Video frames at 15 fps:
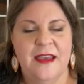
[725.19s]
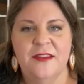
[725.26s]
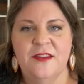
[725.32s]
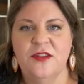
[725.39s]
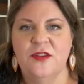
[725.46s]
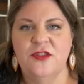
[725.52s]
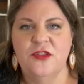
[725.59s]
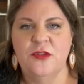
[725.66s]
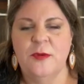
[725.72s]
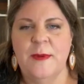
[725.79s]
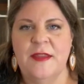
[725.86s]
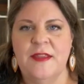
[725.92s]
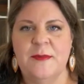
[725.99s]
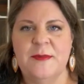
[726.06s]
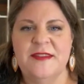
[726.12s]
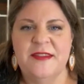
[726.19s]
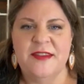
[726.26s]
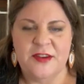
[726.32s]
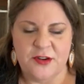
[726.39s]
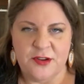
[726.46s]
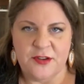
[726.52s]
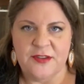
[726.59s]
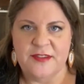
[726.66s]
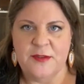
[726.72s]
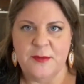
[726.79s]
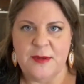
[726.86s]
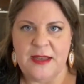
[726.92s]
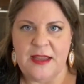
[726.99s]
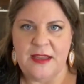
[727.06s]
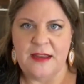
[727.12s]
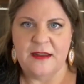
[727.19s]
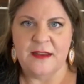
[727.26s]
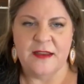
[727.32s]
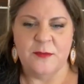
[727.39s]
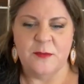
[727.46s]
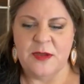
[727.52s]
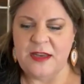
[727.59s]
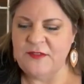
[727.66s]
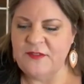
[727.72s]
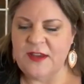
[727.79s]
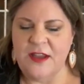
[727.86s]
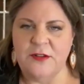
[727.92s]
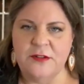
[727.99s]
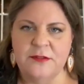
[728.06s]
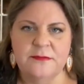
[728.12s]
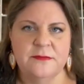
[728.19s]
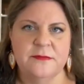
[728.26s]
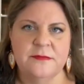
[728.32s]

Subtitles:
I told you about the materials that we need. We need vinyl.